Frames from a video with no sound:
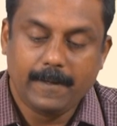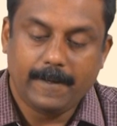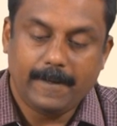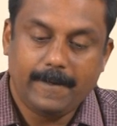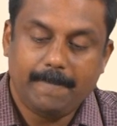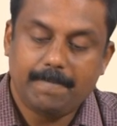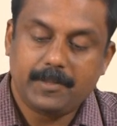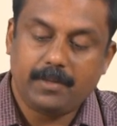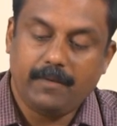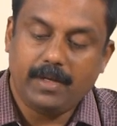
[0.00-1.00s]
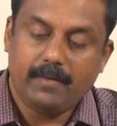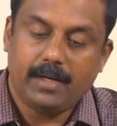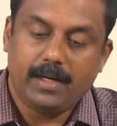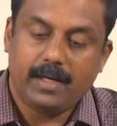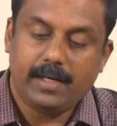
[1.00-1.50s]
Um, so, if you have
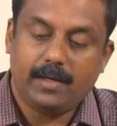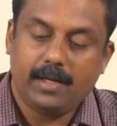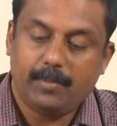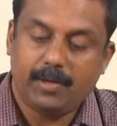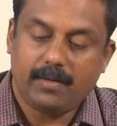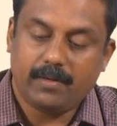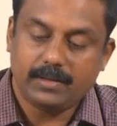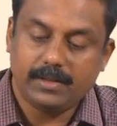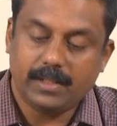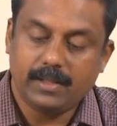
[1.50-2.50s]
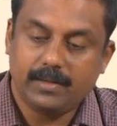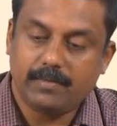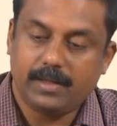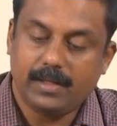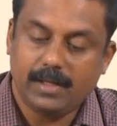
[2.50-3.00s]
a higher amount of
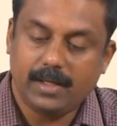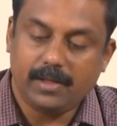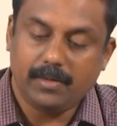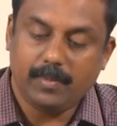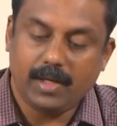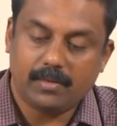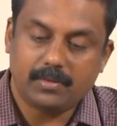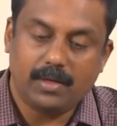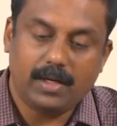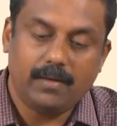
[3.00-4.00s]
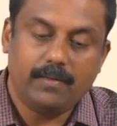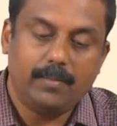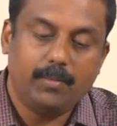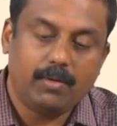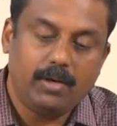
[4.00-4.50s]
oxygen, uh, you may also have
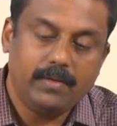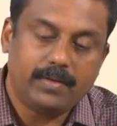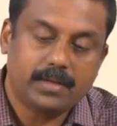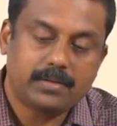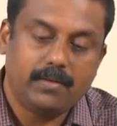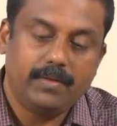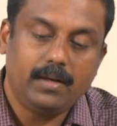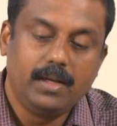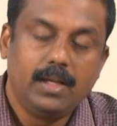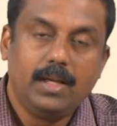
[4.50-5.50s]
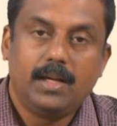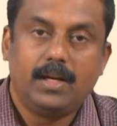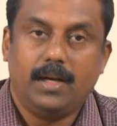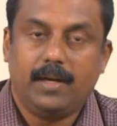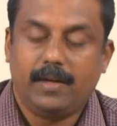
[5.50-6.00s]
a more volume fraction of in,
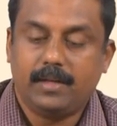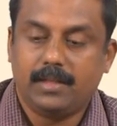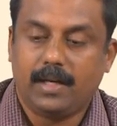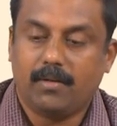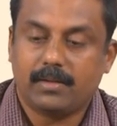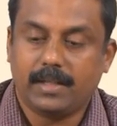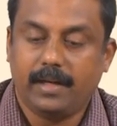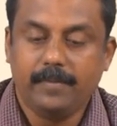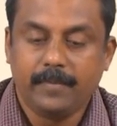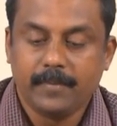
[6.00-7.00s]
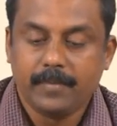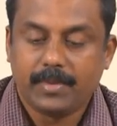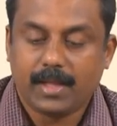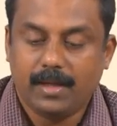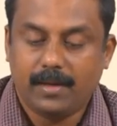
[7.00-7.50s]
uh, silicon oxide.
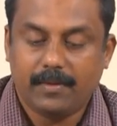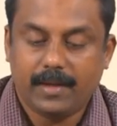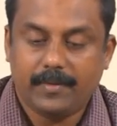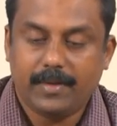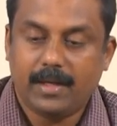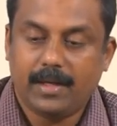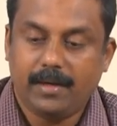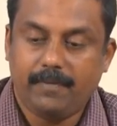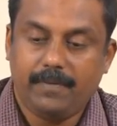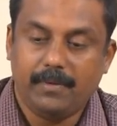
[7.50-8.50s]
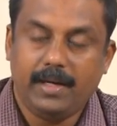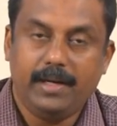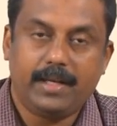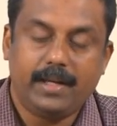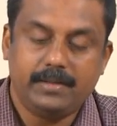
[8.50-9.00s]
Uh, and if you
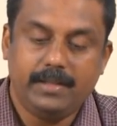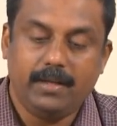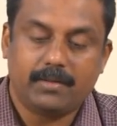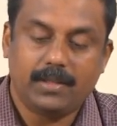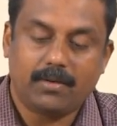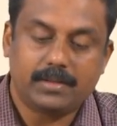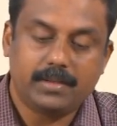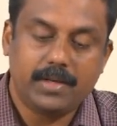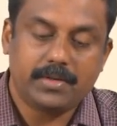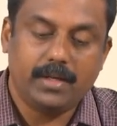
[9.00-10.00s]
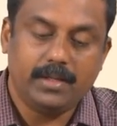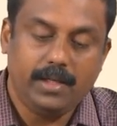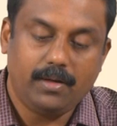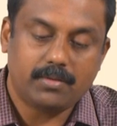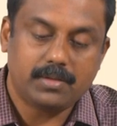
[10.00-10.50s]
decrease the oxygen concentration,
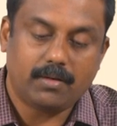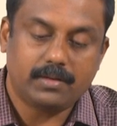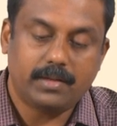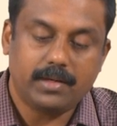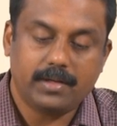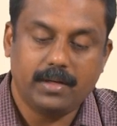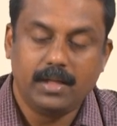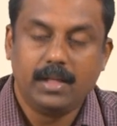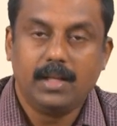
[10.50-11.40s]
the inclusion concentration